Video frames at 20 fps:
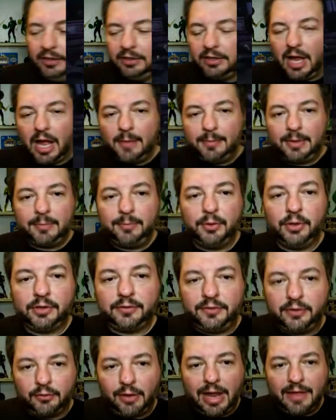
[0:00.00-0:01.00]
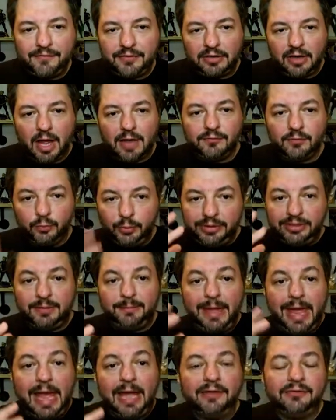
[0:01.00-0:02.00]
comic book, the graphic novel with the
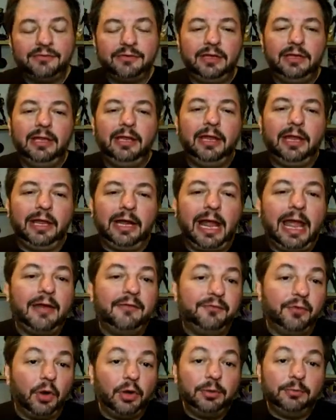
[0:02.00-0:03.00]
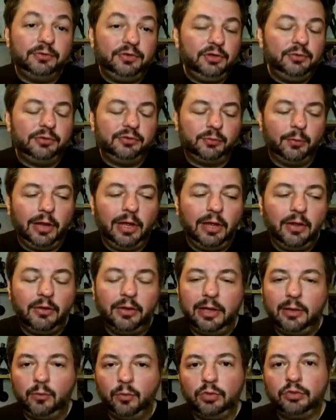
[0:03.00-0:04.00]
mask. And I have volume two as well.
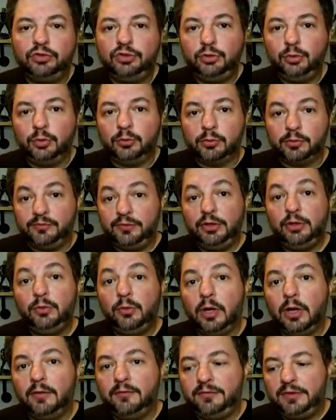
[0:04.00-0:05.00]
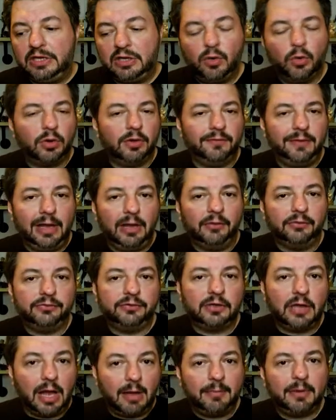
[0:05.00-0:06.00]
And we'll do a review of the Court of Owls
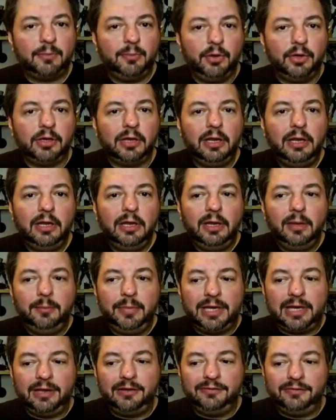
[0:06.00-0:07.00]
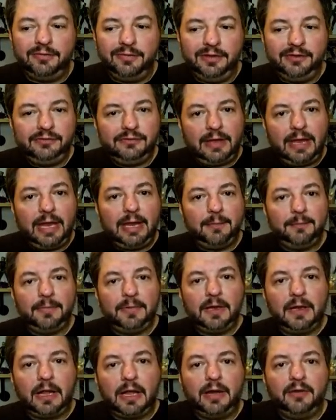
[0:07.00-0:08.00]
comic book because this game
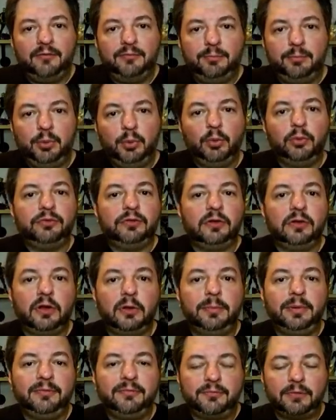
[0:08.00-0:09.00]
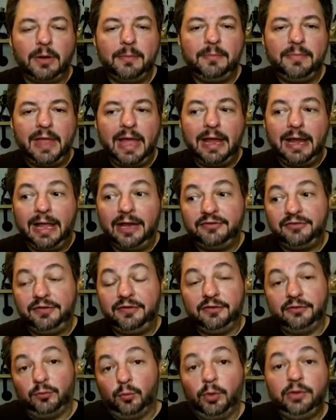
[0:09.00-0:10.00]
kind of pulls a little bit from that. Actually,
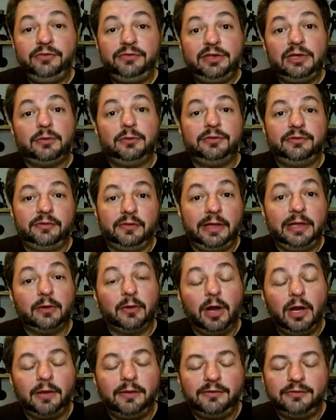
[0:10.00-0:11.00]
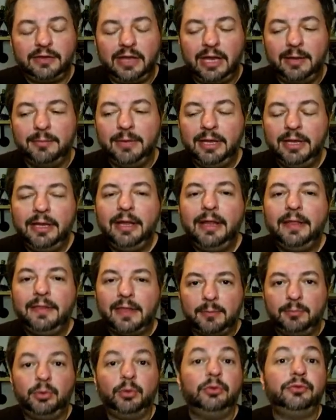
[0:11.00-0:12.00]
there's one sequence later on in this game
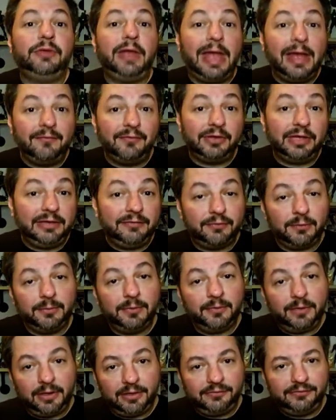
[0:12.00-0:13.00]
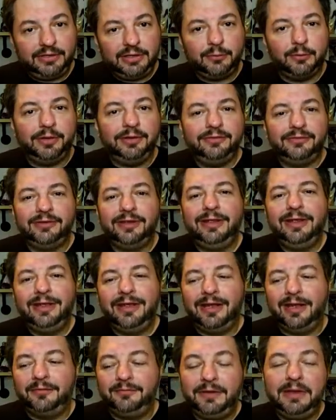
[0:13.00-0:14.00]
that pulls heavily from a, a sequence,
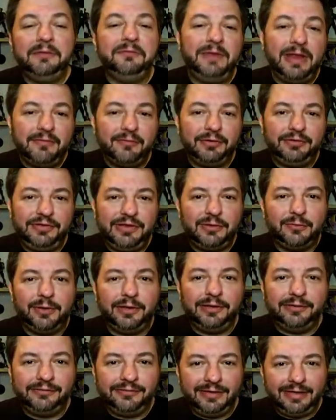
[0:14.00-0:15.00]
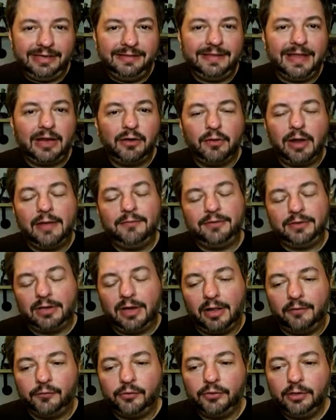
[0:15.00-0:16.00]
a fan favorite sequence in that graphic
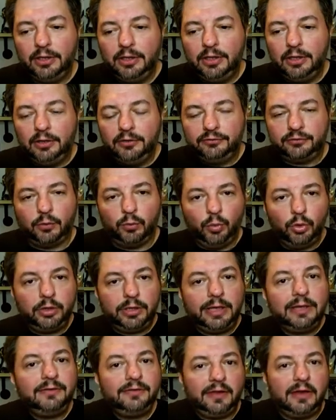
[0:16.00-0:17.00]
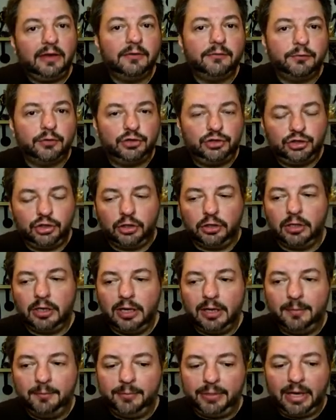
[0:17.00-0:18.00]
novel. So we'll get there for sure.
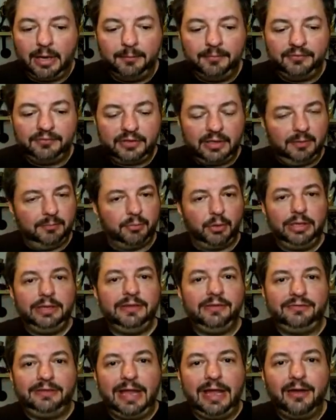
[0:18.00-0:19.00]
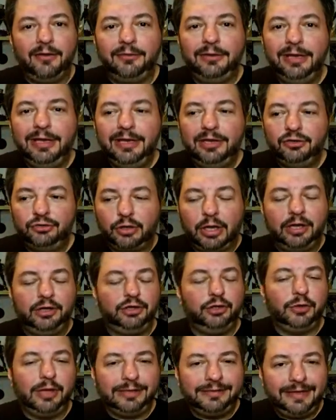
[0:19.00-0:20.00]
Um, but I'm just going to break this down, try to
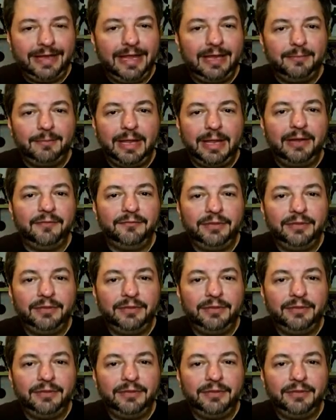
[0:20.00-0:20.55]
do like 10 minute